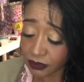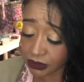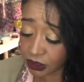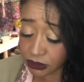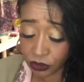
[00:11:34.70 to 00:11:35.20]

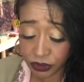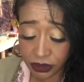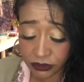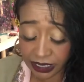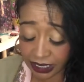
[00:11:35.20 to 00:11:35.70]

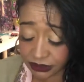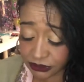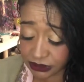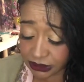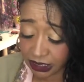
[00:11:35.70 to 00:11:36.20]
Colonial
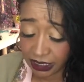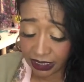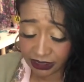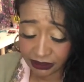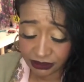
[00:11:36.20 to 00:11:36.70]
Candles.
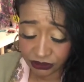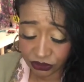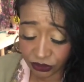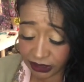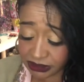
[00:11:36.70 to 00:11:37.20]
And I thought this was
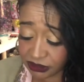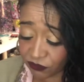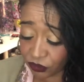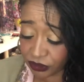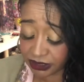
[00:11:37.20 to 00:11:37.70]
a great deal
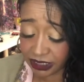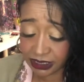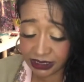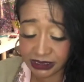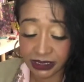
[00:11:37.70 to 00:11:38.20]
for only
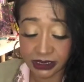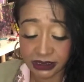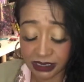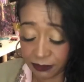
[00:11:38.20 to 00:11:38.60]
ninety-nine cents.